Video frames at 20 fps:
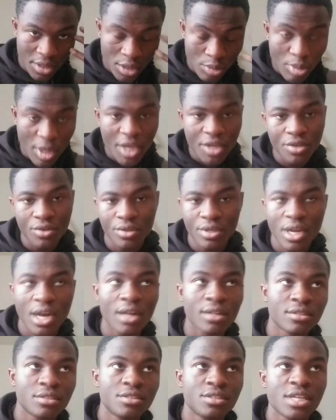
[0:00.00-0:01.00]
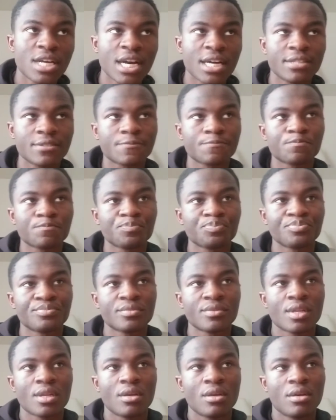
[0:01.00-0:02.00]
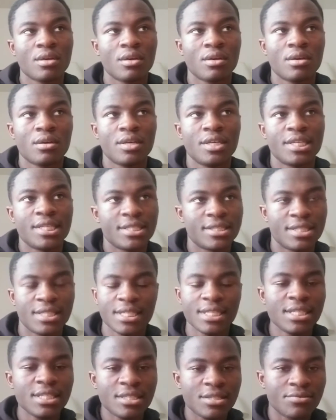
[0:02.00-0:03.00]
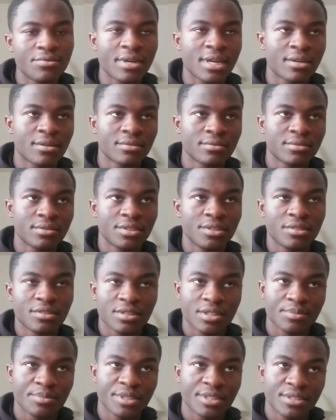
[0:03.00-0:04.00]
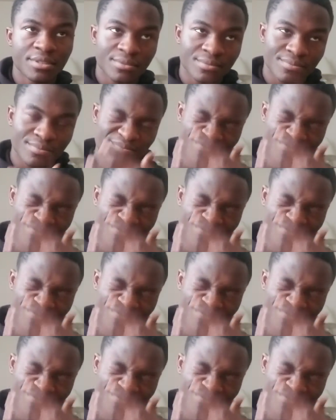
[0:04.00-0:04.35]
expand your knowledge, not the easy route, you know what I mean?